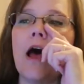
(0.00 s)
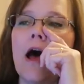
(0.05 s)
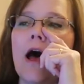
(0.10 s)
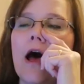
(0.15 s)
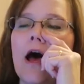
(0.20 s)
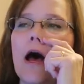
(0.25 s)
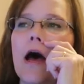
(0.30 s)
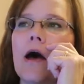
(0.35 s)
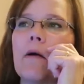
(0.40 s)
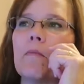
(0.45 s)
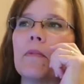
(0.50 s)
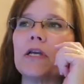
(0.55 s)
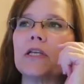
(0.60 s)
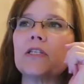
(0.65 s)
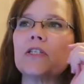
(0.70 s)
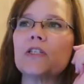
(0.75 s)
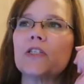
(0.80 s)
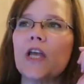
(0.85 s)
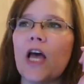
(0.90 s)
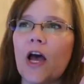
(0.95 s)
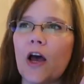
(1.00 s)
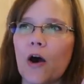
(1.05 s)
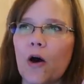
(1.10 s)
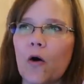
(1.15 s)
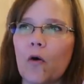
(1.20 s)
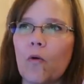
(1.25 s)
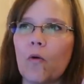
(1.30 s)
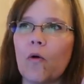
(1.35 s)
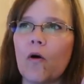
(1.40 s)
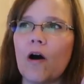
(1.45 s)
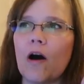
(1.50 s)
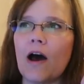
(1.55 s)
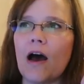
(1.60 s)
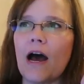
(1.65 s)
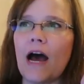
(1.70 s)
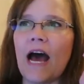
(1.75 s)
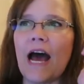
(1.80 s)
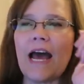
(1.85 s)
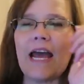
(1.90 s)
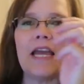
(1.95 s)
Um, so
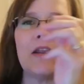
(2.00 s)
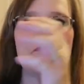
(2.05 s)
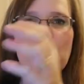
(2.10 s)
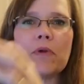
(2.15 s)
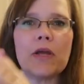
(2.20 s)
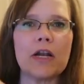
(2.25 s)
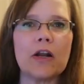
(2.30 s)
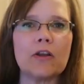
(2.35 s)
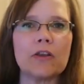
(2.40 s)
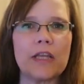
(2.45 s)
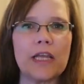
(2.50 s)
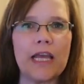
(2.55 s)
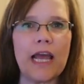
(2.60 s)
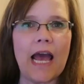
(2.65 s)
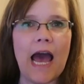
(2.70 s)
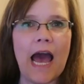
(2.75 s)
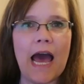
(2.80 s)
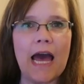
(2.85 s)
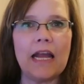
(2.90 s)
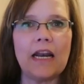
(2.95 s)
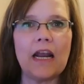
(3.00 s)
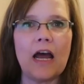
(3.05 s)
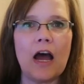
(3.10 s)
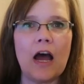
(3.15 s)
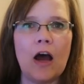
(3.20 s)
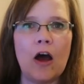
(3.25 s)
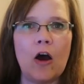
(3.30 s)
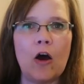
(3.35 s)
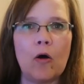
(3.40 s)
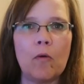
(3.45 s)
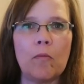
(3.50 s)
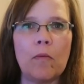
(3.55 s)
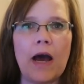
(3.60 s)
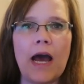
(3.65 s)
I had been on the at home.